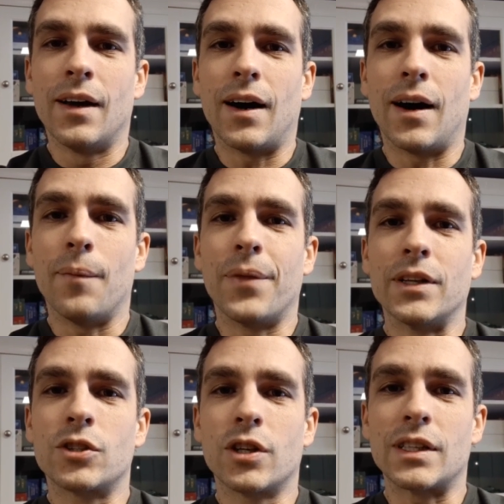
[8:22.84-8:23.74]
uh,
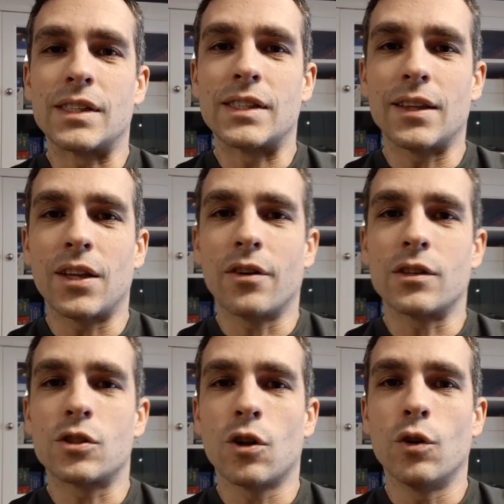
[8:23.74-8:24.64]
that's going to sit there and
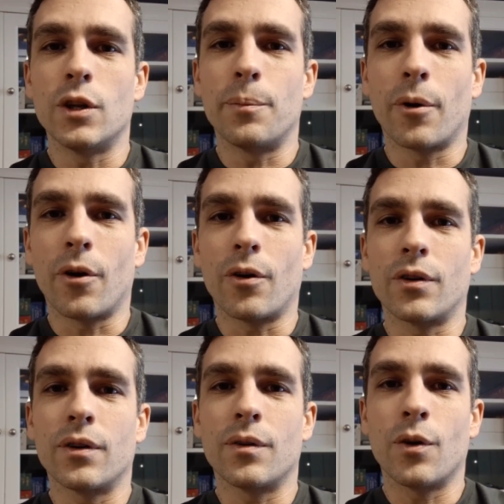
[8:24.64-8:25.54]
slowly
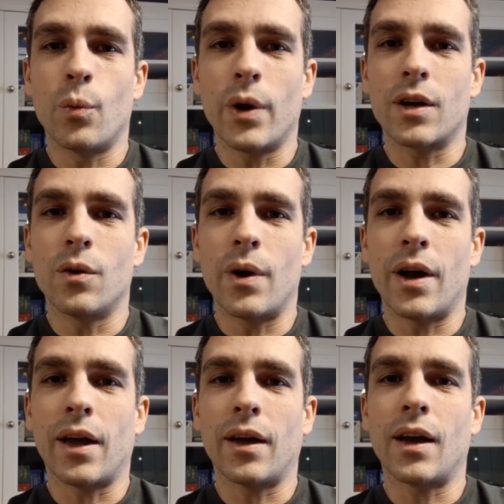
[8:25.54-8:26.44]
burn the wick
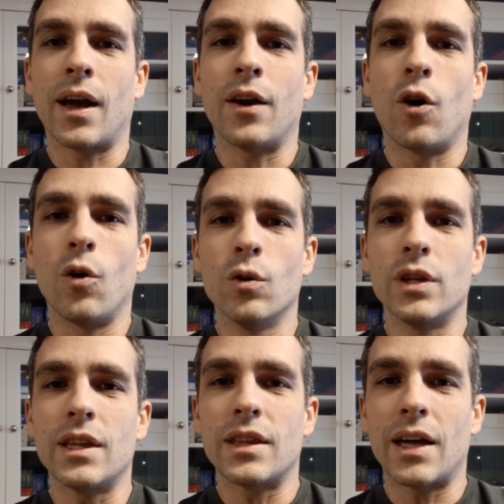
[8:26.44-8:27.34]
away, and
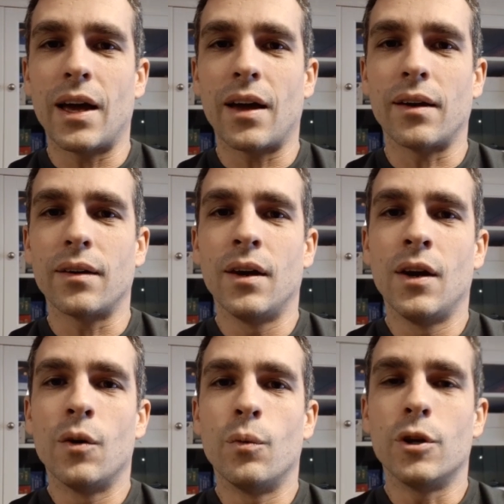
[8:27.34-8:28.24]
only then
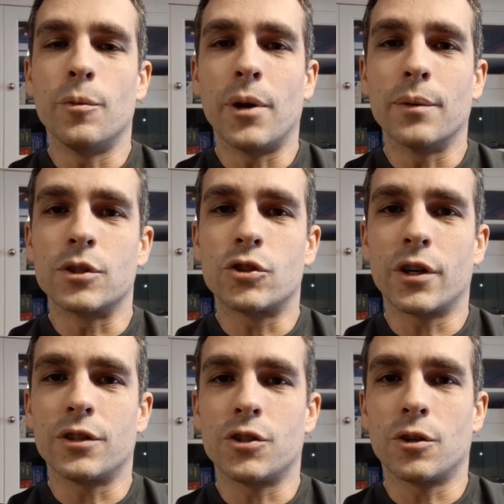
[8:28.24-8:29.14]
will you be able to
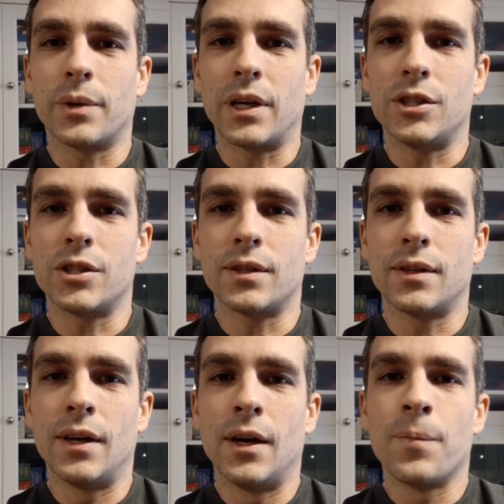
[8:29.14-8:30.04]
trigger germination.
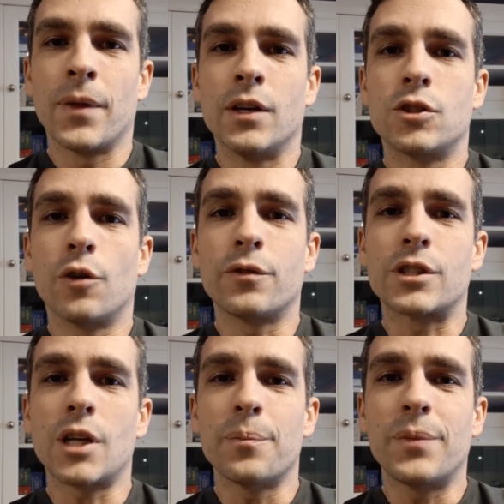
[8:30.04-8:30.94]
So for
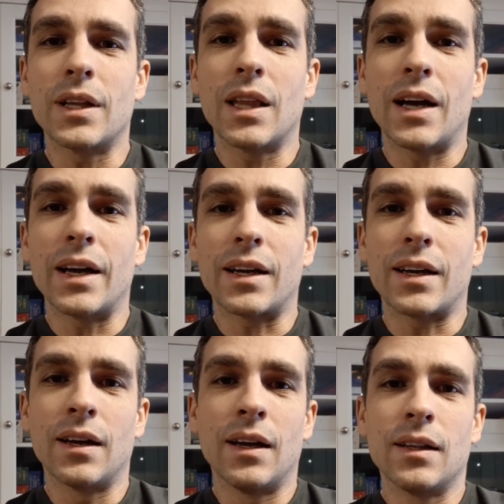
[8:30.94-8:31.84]
something like
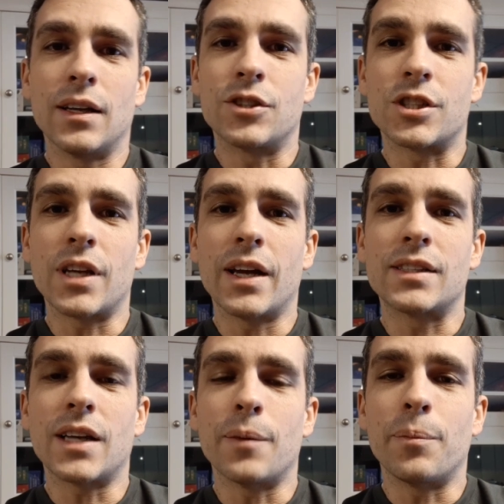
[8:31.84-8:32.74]
let's just say a
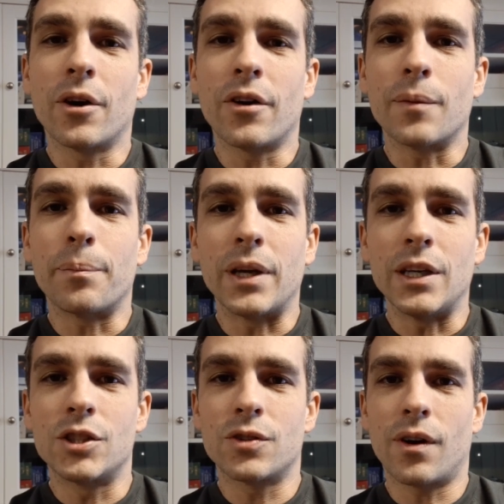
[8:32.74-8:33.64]
Siberian
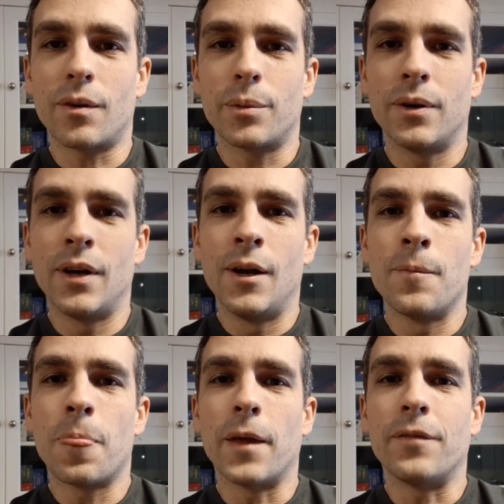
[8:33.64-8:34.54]
pea shrub.
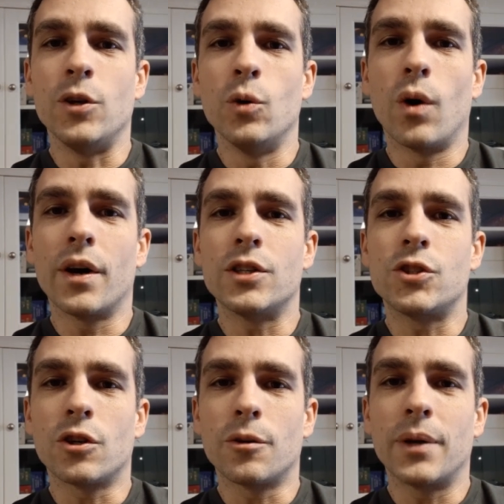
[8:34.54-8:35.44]
If you want to
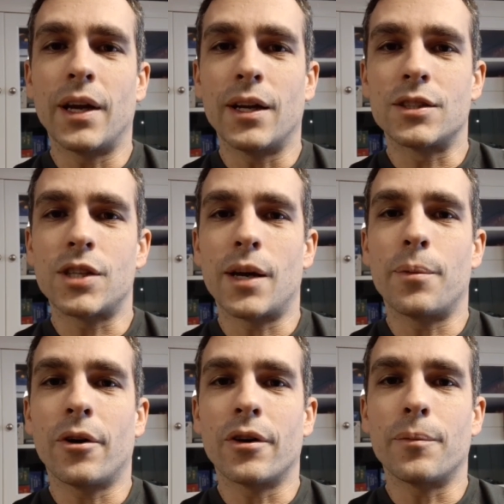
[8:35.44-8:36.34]
germinate a
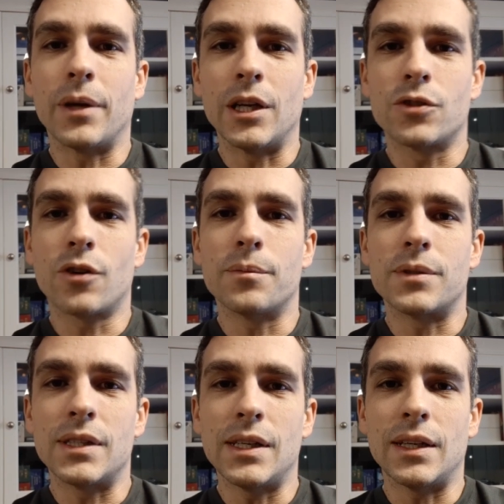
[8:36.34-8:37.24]
Siberian pea shrub
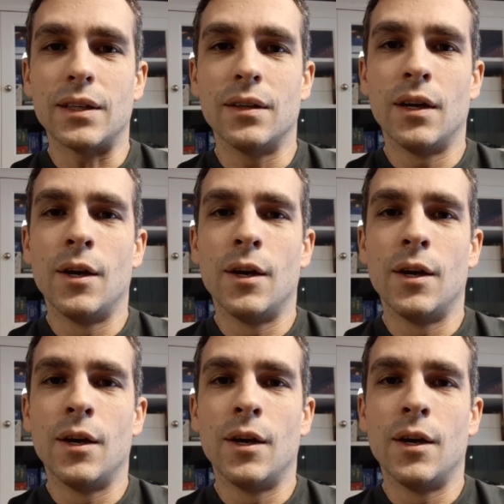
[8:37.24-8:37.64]
seed,